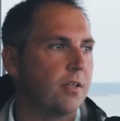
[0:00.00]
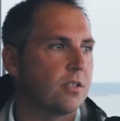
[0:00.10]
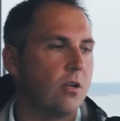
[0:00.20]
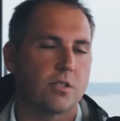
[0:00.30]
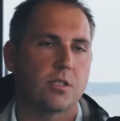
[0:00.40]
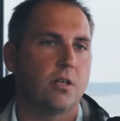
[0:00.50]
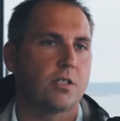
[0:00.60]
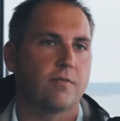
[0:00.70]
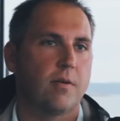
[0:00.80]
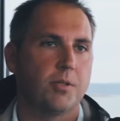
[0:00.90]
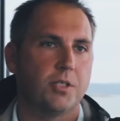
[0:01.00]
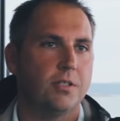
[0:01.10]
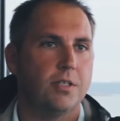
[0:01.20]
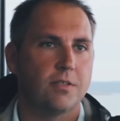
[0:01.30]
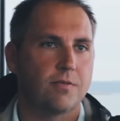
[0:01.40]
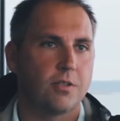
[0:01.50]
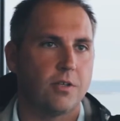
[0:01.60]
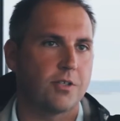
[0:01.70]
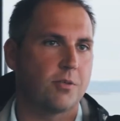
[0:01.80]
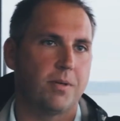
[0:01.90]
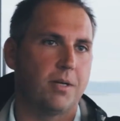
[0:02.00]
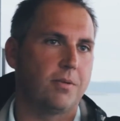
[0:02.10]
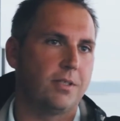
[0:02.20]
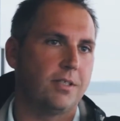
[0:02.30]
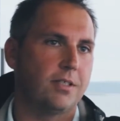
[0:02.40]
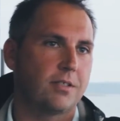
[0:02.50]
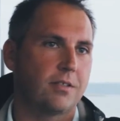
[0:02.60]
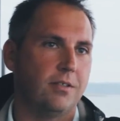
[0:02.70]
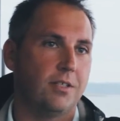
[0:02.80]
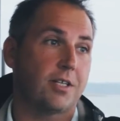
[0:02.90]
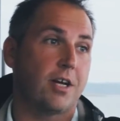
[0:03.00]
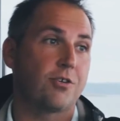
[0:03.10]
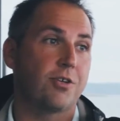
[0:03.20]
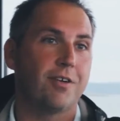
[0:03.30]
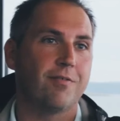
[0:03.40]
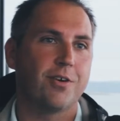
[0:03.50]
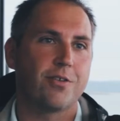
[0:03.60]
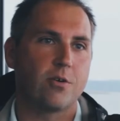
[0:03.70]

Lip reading: there's lots and lots of opportunities for lots of people in this country and further